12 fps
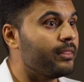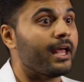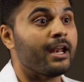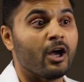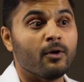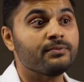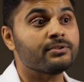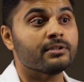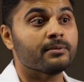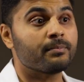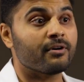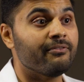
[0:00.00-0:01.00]
That helps
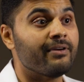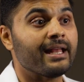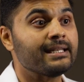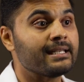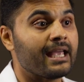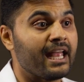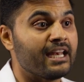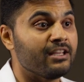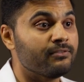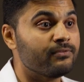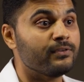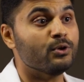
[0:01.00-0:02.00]
to prevent any
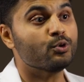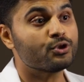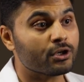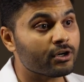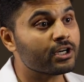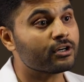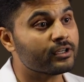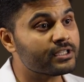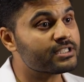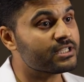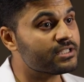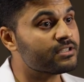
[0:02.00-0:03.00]
future
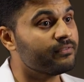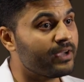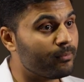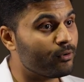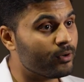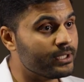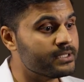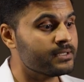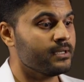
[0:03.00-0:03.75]
occurrences of hemorrhoids.